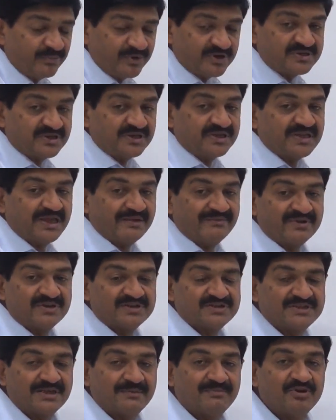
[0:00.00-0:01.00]
person is having
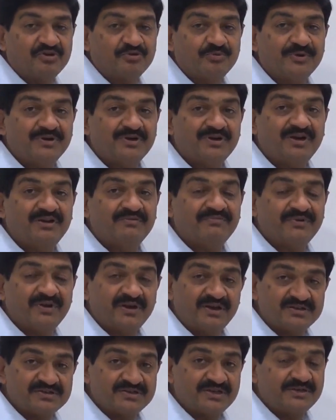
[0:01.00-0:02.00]
establishment in
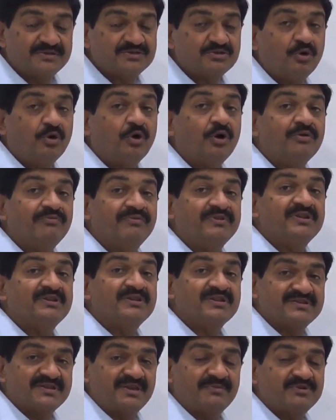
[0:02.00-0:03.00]
different states or within
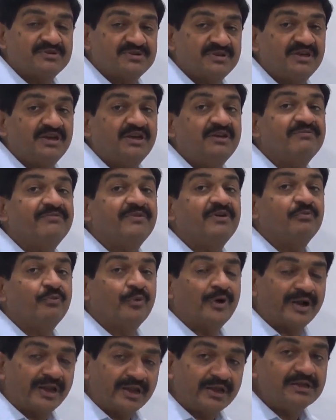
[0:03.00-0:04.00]
the same state different
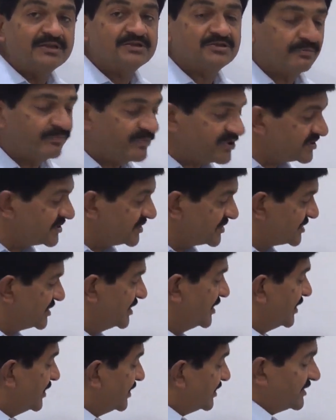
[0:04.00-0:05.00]
verticals of business,
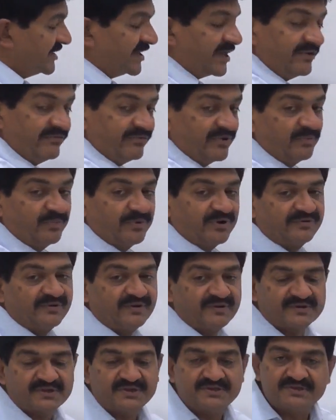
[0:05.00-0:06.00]
then every person
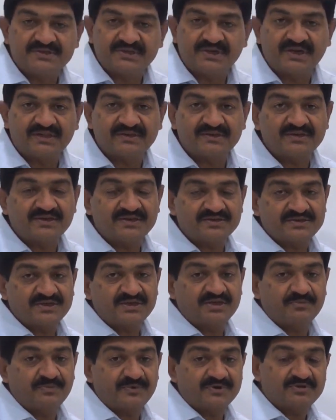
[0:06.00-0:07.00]
is considered as a
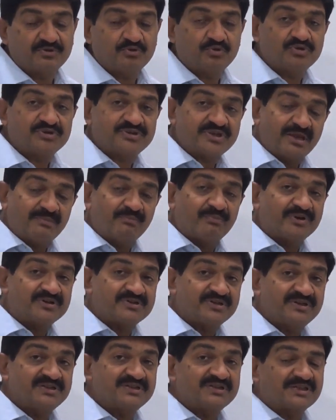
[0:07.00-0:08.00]
distinct person. So same
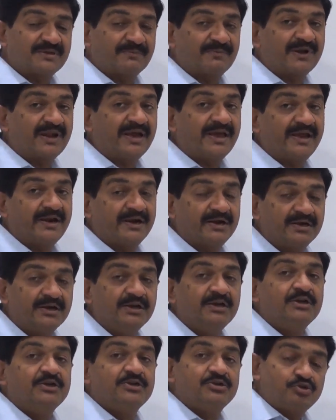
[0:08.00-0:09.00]
person is a
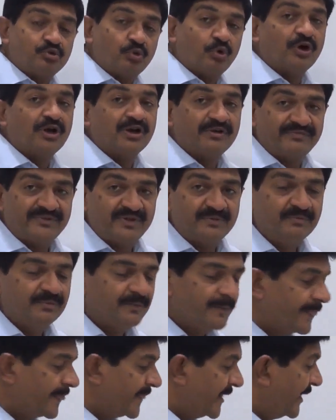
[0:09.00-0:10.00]
supplier to all of them.
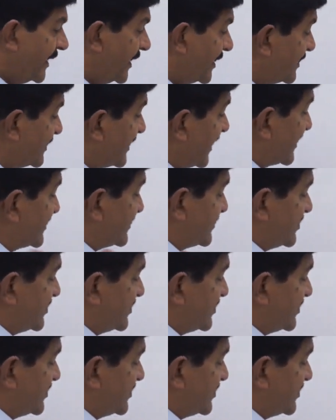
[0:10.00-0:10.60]
In that